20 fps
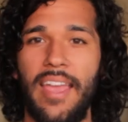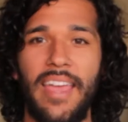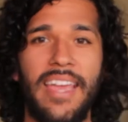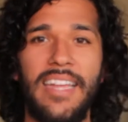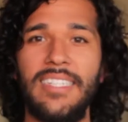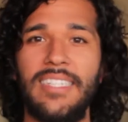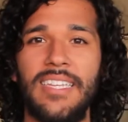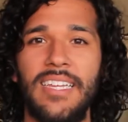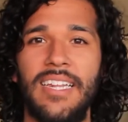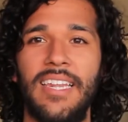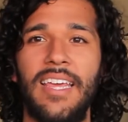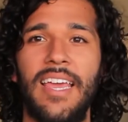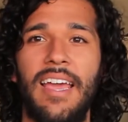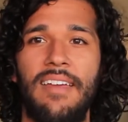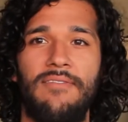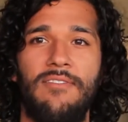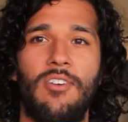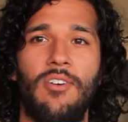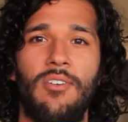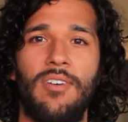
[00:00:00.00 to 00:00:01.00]
instantly
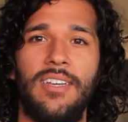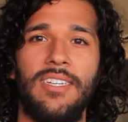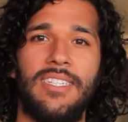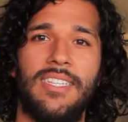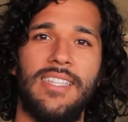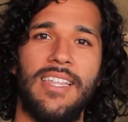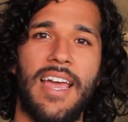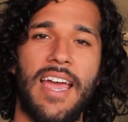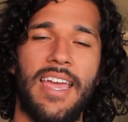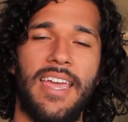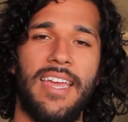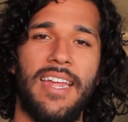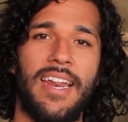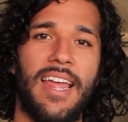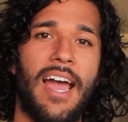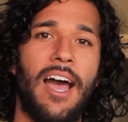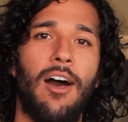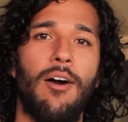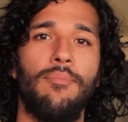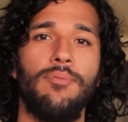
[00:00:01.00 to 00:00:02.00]
I've noticed that it
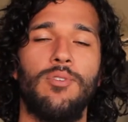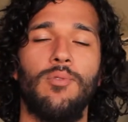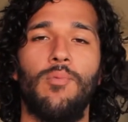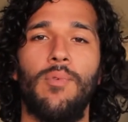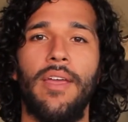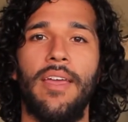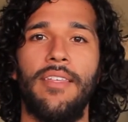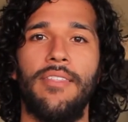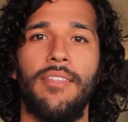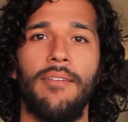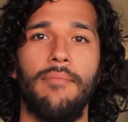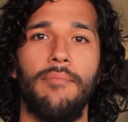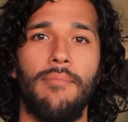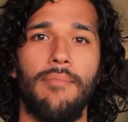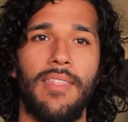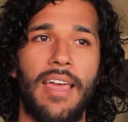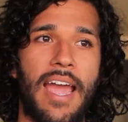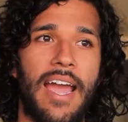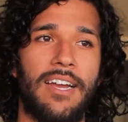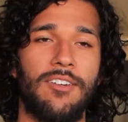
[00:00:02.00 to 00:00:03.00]
helped with
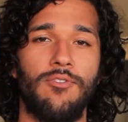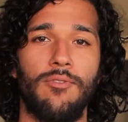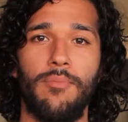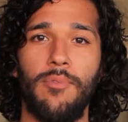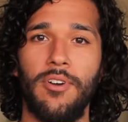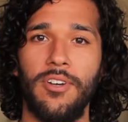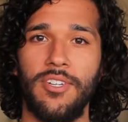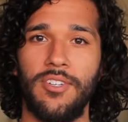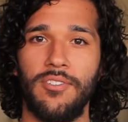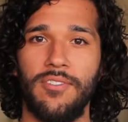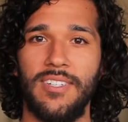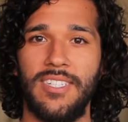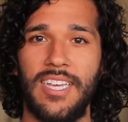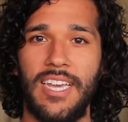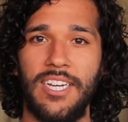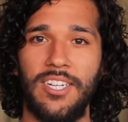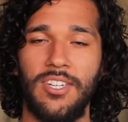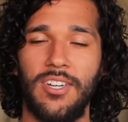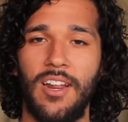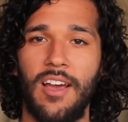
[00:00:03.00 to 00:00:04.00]
the actual
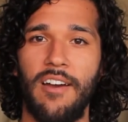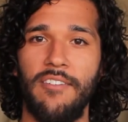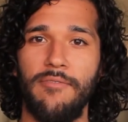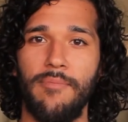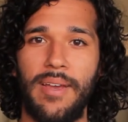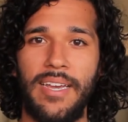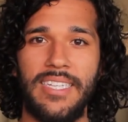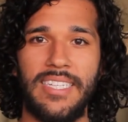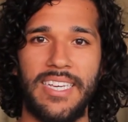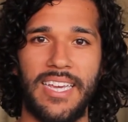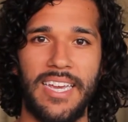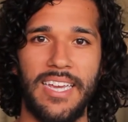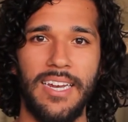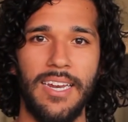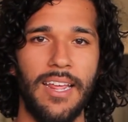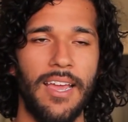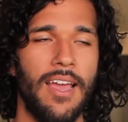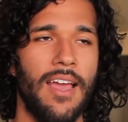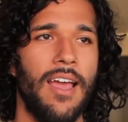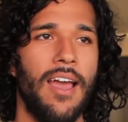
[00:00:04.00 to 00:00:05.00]
moisturization of my
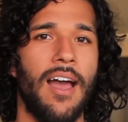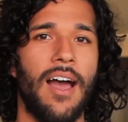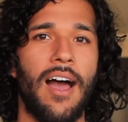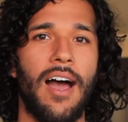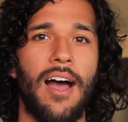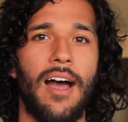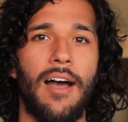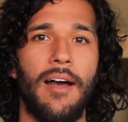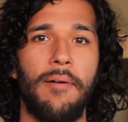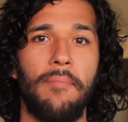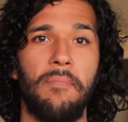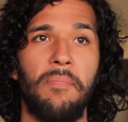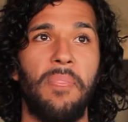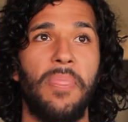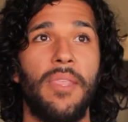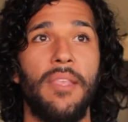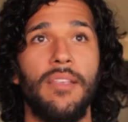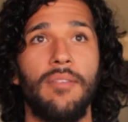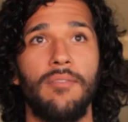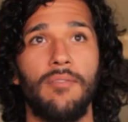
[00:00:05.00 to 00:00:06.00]
skin. Um,
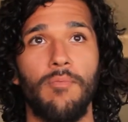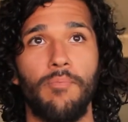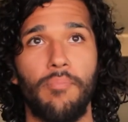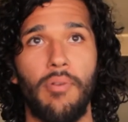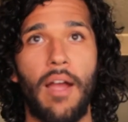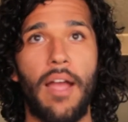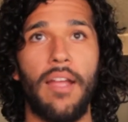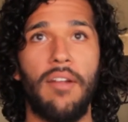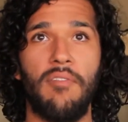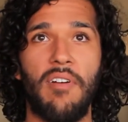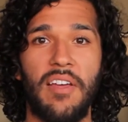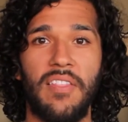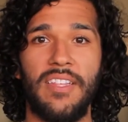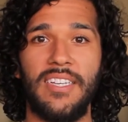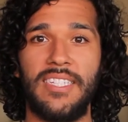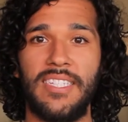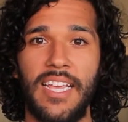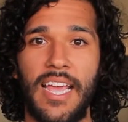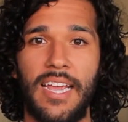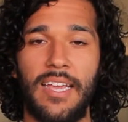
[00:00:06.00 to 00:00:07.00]
probably around the
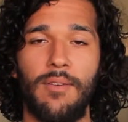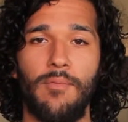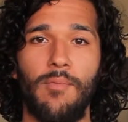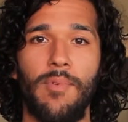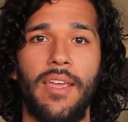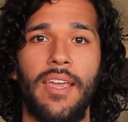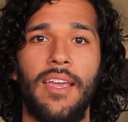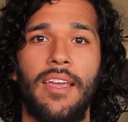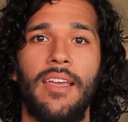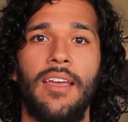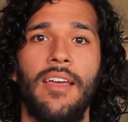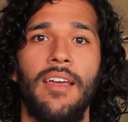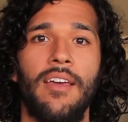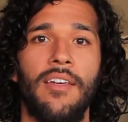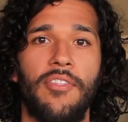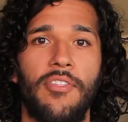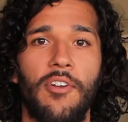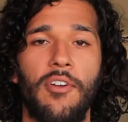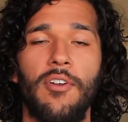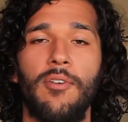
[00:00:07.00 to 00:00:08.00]
second week,
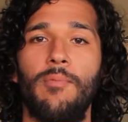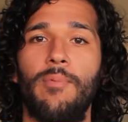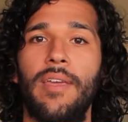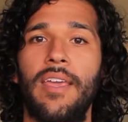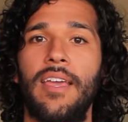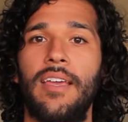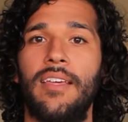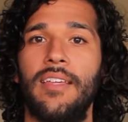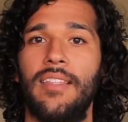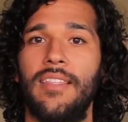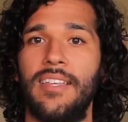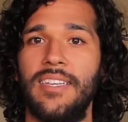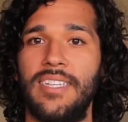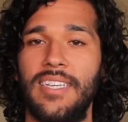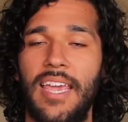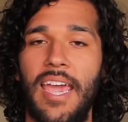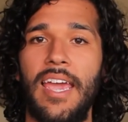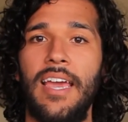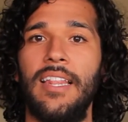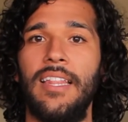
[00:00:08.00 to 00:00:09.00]
third week, the
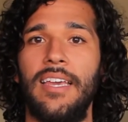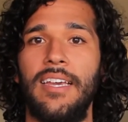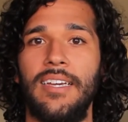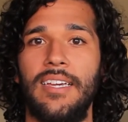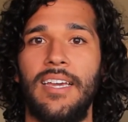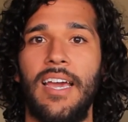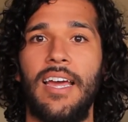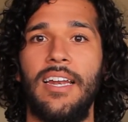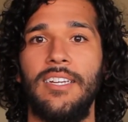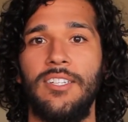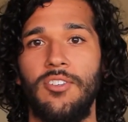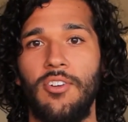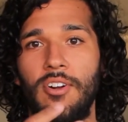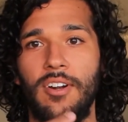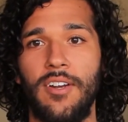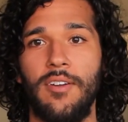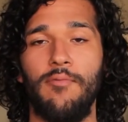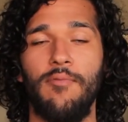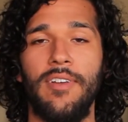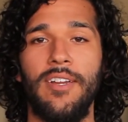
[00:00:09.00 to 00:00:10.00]
scaling kind of
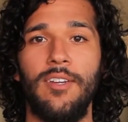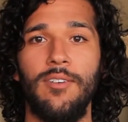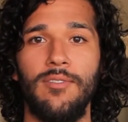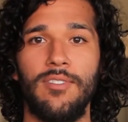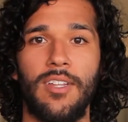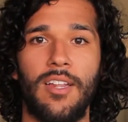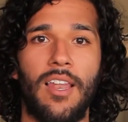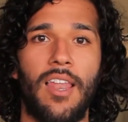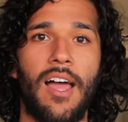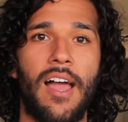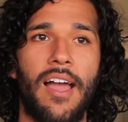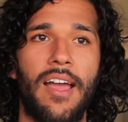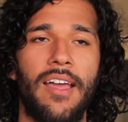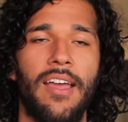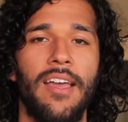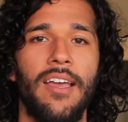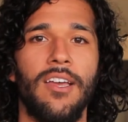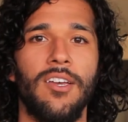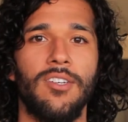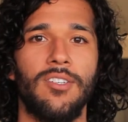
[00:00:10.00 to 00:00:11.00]
started to reduce a
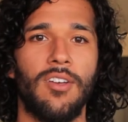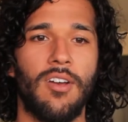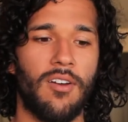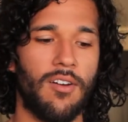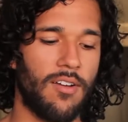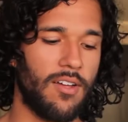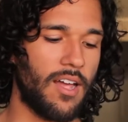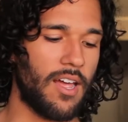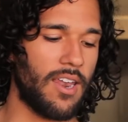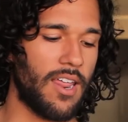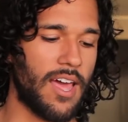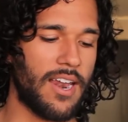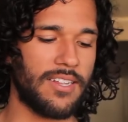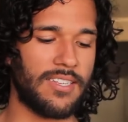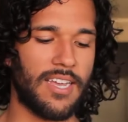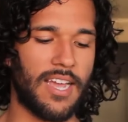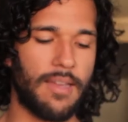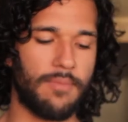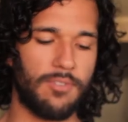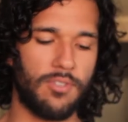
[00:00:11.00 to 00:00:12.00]
lot. So a lot of
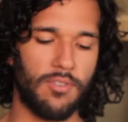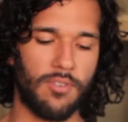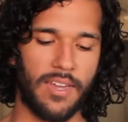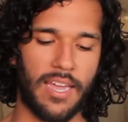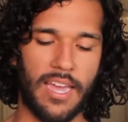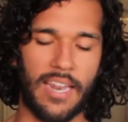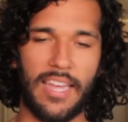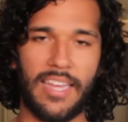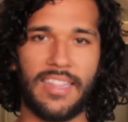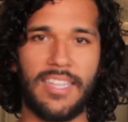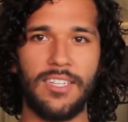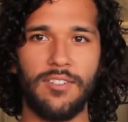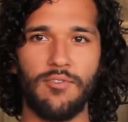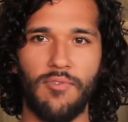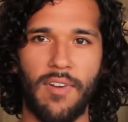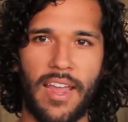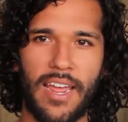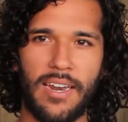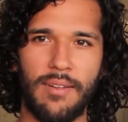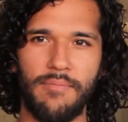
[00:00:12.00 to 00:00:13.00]
times you'll get like these
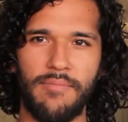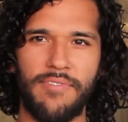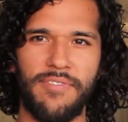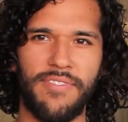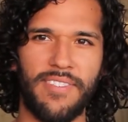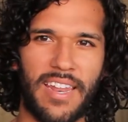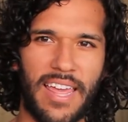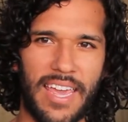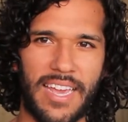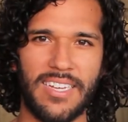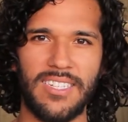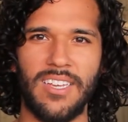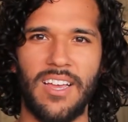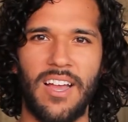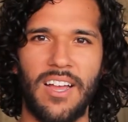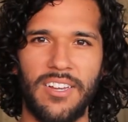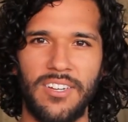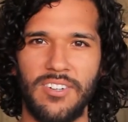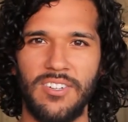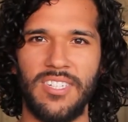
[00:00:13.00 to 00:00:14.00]
random flakes
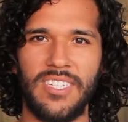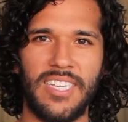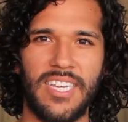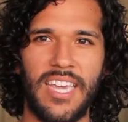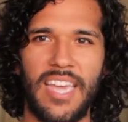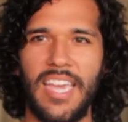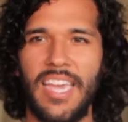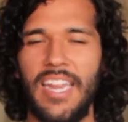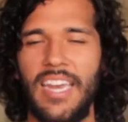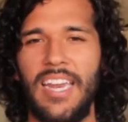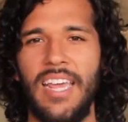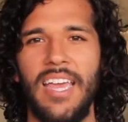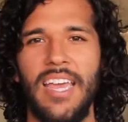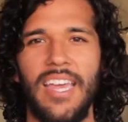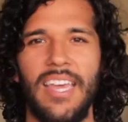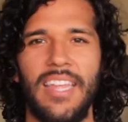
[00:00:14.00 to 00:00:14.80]
on your skin